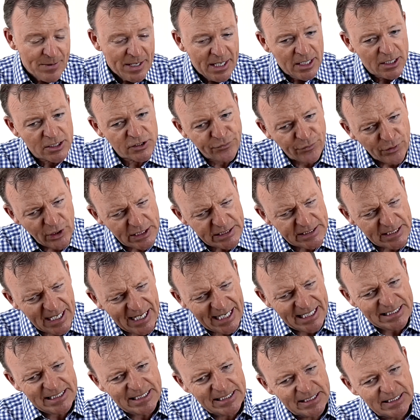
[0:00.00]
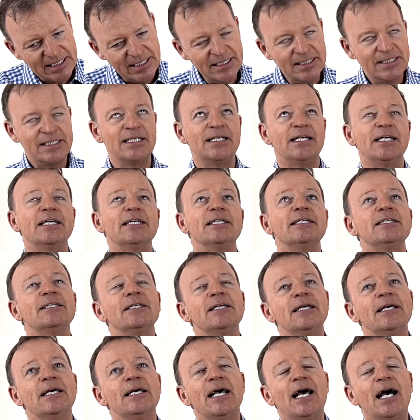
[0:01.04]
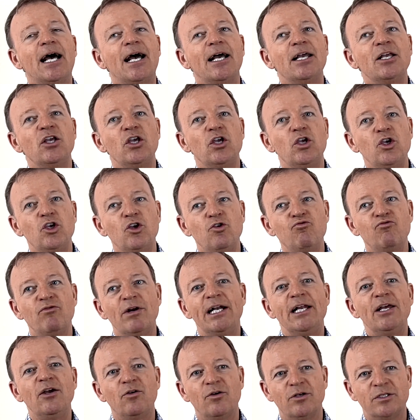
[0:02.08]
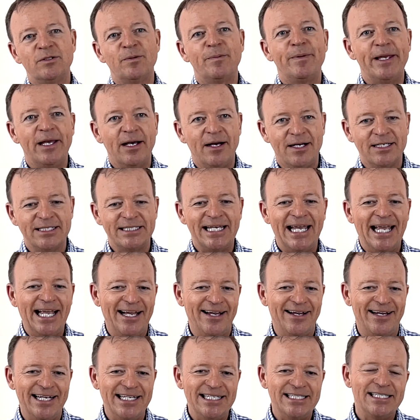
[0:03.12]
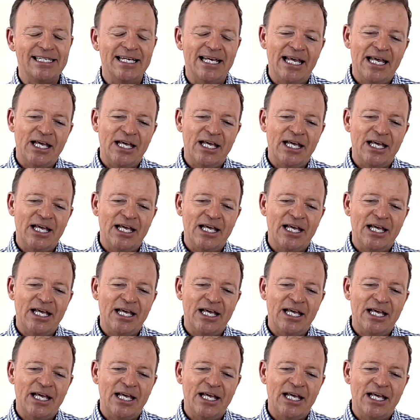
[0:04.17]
As far as ICE is concerned, you really ought to be asking ICE.